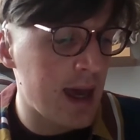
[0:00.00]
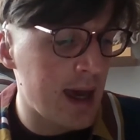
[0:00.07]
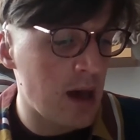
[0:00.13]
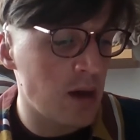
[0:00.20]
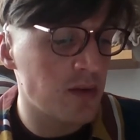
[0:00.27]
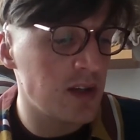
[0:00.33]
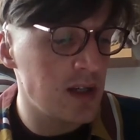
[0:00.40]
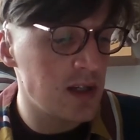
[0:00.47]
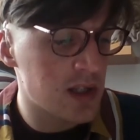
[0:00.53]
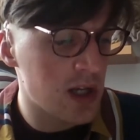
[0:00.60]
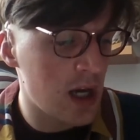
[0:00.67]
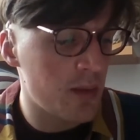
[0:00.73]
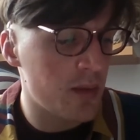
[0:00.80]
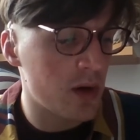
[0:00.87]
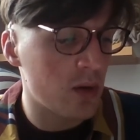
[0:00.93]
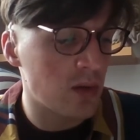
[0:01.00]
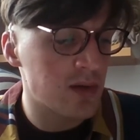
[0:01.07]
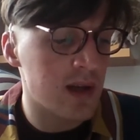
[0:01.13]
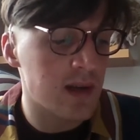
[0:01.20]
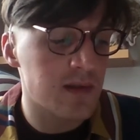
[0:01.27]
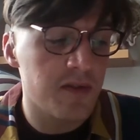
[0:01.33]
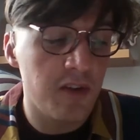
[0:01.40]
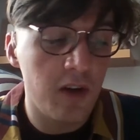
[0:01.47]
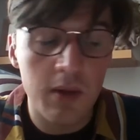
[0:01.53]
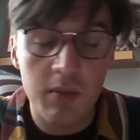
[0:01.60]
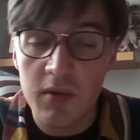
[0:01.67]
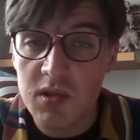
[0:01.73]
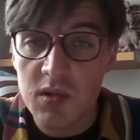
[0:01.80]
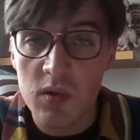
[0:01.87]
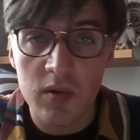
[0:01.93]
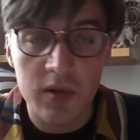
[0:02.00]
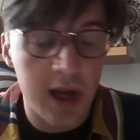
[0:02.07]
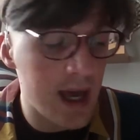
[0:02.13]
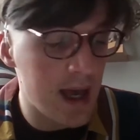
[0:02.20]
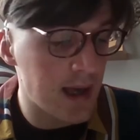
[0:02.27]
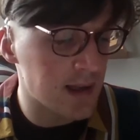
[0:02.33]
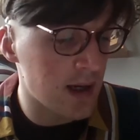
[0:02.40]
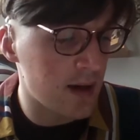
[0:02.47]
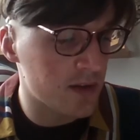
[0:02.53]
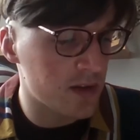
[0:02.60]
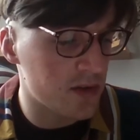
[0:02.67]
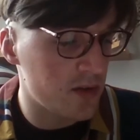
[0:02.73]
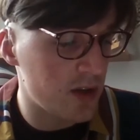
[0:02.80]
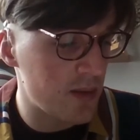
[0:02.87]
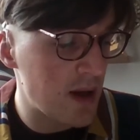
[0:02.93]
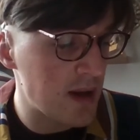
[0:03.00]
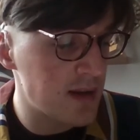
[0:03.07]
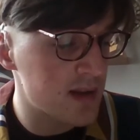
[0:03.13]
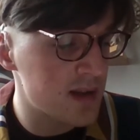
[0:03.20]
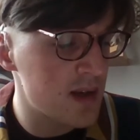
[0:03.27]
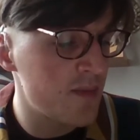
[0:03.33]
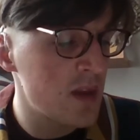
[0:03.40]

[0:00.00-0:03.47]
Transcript: healthy terminal, so that's fully matured hairs after 3 months.